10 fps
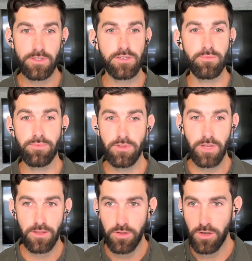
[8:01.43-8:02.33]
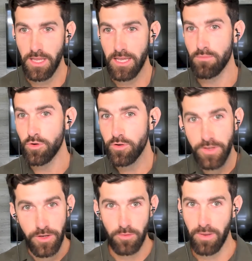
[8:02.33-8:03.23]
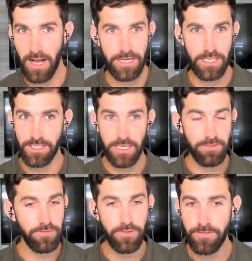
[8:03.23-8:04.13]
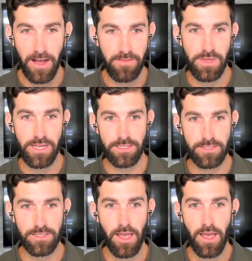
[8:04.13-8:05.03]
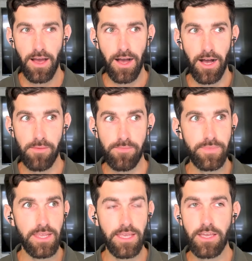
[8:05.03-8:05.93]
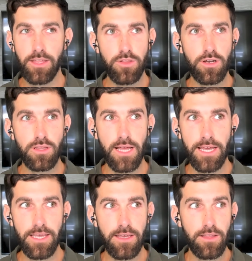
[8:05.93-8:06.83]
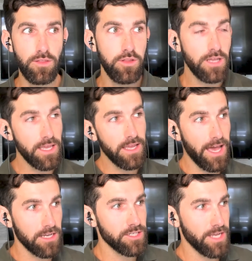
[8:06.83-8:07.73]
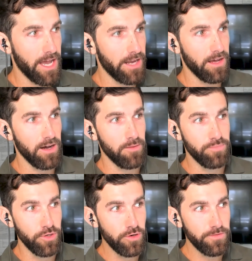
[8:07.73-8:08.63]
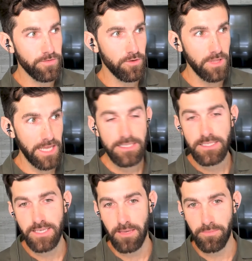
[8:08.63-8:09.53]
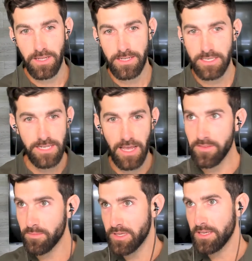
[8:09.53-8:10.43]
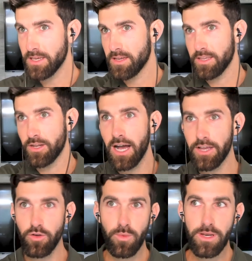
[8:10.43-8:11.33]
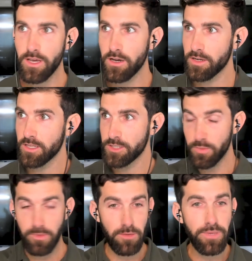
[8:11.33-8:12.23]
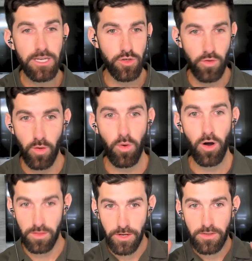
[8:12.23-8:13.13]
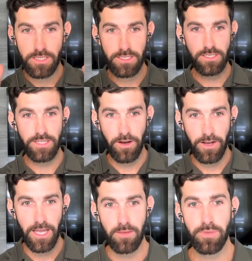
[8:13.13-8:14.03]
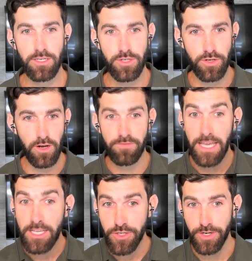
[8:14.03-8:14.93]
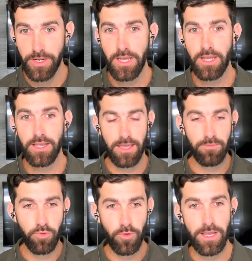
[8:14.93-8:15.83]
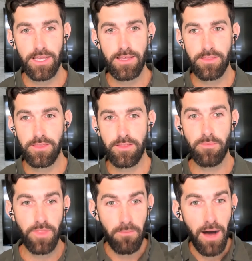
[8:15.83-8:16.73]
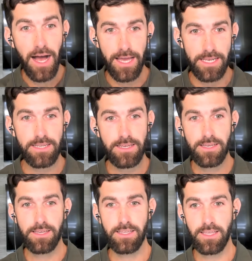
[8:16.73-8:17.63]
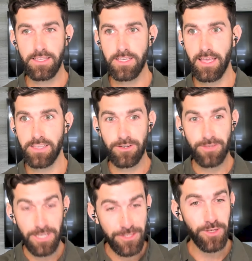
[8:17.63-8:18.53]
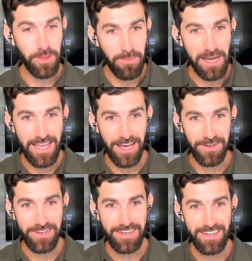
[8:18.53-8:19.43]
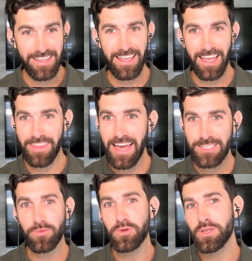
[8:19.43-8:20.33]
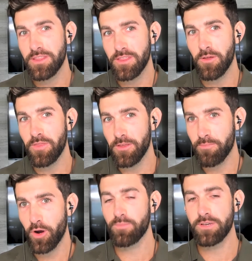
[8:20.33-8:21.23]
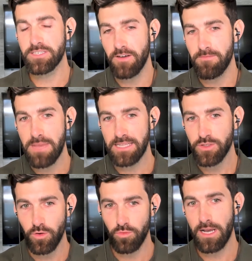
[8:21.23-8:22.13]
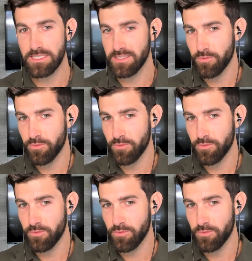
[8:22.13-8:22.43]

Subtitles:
This could look like moving your body even for 5 minutes. It could look like looking actually at a beautiful landscape, and it doesn't have to be out your window. It could just be a picture on the wall. Literally just staring at a picture of nature can bring the mind, it can slow the mind down. And that's really the purpose of mental rest.